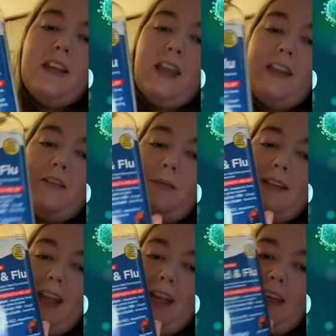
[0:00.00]
and you'll be
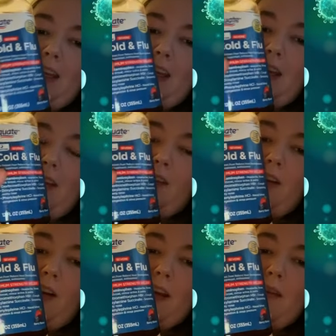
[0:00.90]
taking
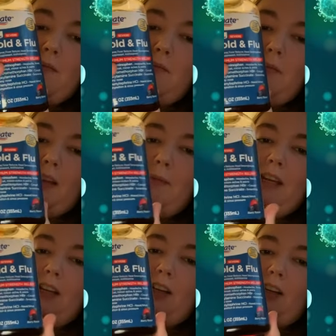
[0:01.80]
30
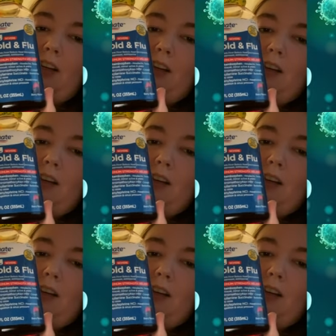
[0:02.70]
milliliter,